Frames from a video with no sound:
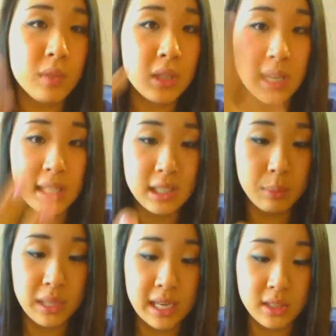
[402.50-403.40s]
nice
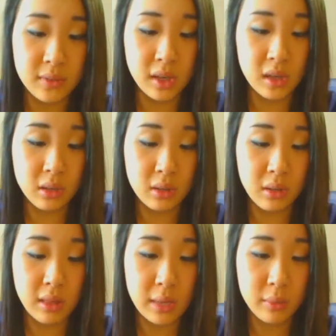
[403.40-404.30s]
splash of
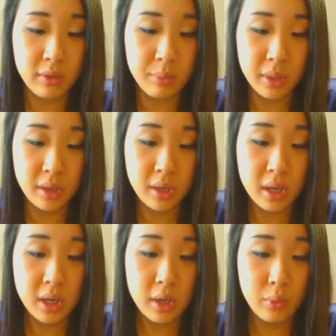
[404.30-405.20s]
color, that would have been
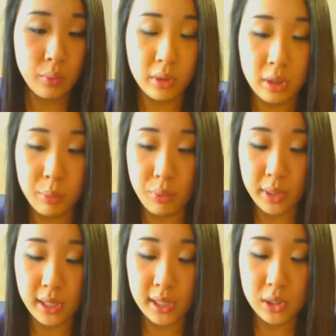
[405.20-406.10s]
really
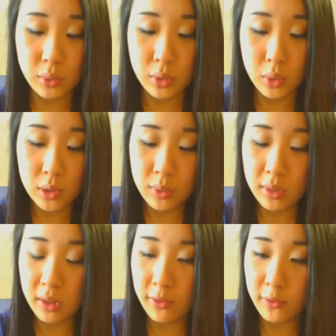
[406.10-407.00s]
pretty. So those were
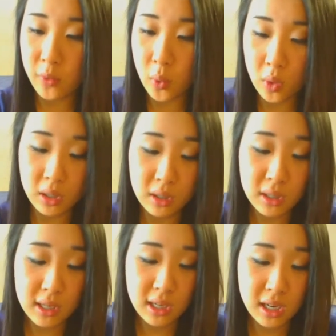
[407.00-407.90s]
the four
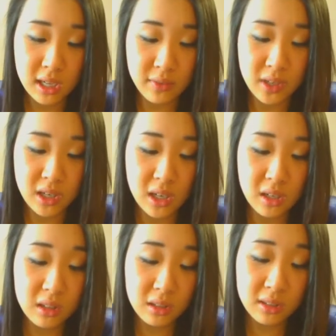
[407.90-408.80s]
kind of
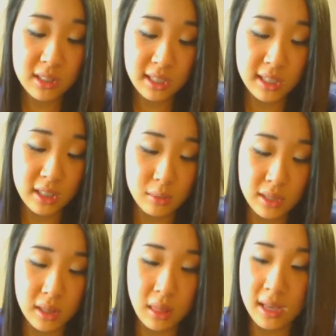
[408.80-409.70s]
colored
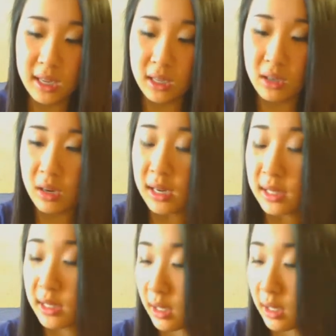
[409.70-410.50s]
items that I got,